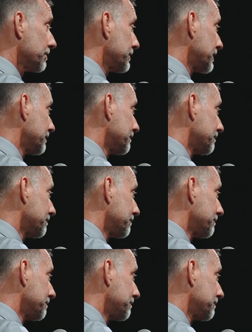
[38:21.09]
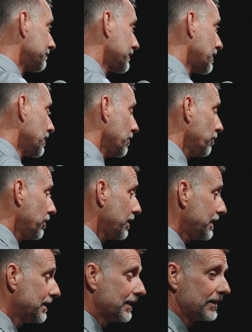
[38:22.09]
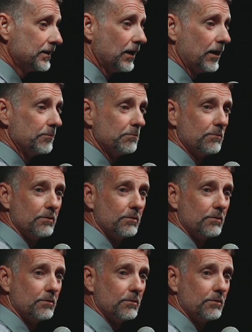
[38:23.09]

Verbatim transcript: me? Well, he leaned up.